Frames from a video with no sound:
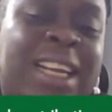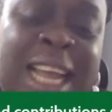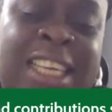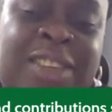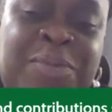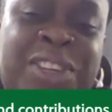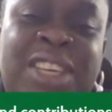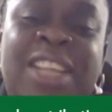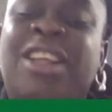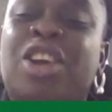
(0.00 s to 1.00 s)
that client's
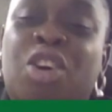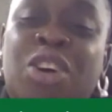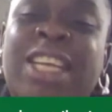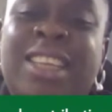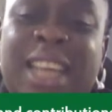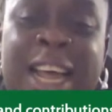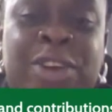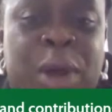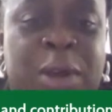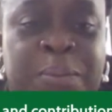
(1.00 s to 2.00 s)
business on an
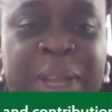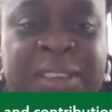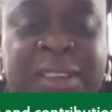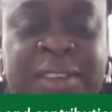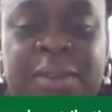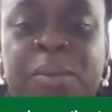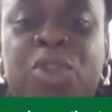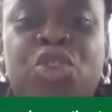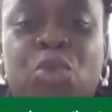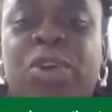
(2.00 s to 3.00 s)
annual basis,
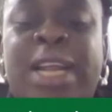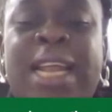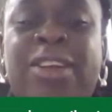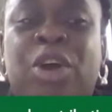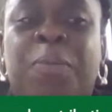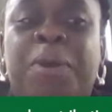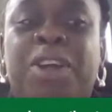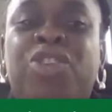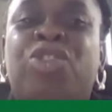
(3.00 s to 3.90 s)
you would end up